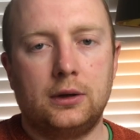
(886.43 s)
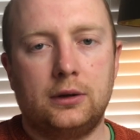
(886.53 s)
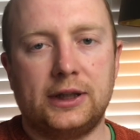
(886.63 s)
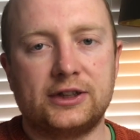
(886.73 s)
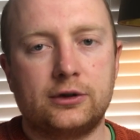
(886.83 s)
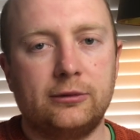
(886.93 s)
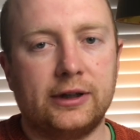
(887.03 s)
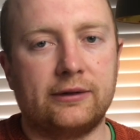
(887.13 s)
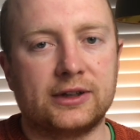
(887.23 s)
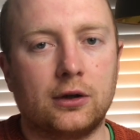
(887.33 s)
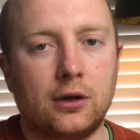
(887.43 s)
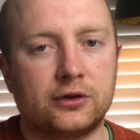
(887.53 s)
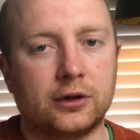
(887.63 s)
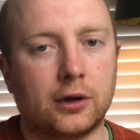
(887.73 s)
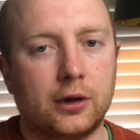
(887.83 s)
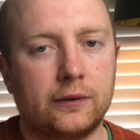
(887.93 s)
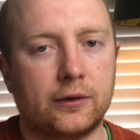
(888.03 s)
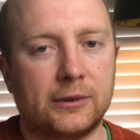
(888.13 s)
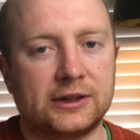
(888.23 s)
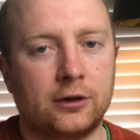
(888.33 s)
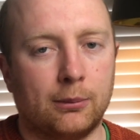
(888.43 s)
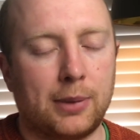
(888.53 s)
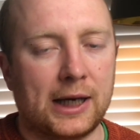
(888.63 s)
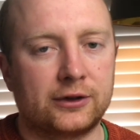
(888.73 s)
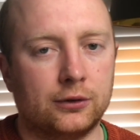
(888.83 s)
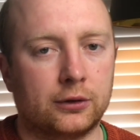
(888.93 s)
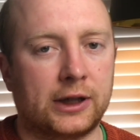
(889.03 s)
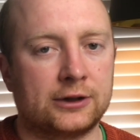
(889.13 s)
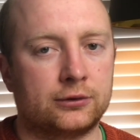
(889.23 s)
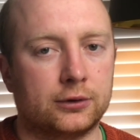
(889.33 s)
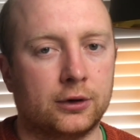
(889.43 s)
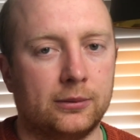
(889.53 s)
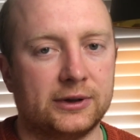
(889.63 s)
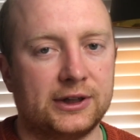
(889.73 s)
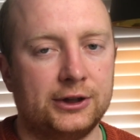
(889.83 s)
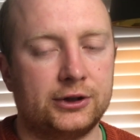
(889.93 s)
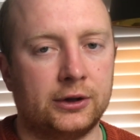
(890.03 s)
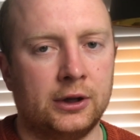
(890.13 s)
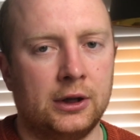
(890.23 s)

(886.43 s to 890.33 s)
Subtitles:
In summary, there is a lot to learn from this compact orchestral composition.